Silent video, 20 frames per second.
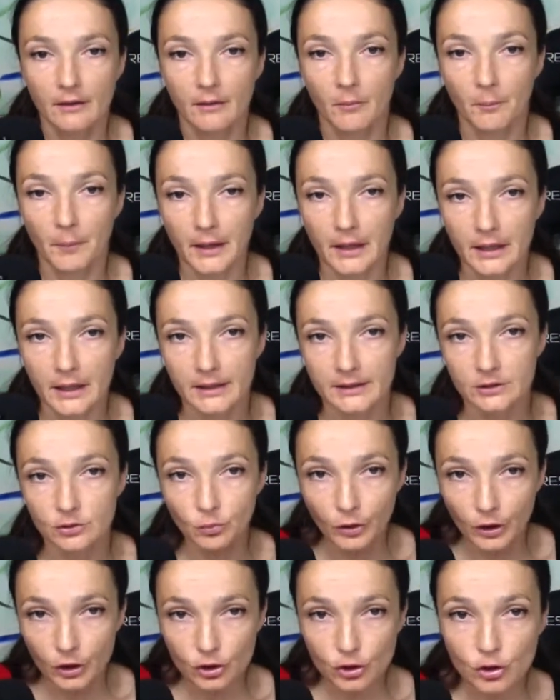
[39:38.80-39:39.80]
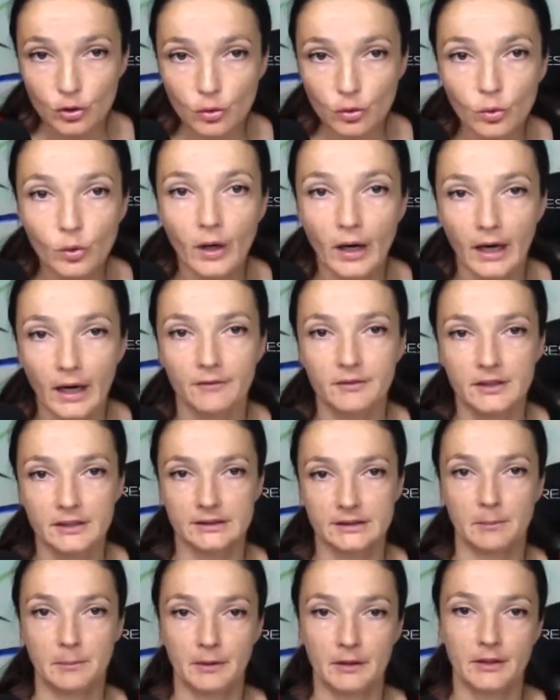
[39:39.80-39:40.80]
because we do have
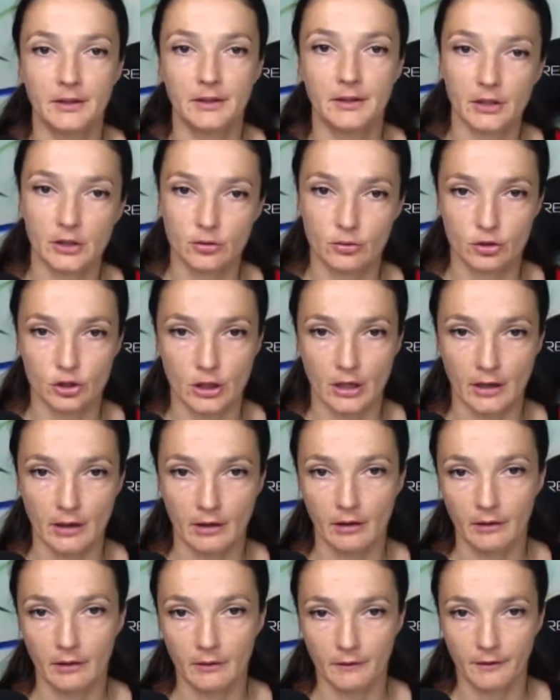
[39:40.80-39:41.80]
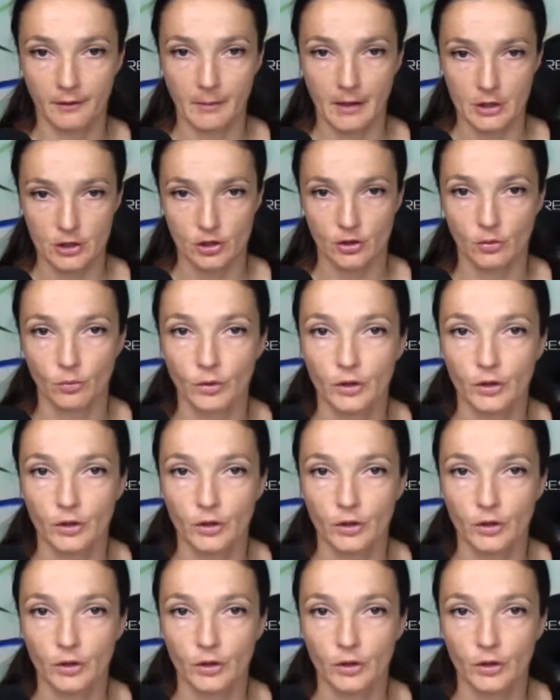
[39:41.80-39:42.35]
this ability to share information.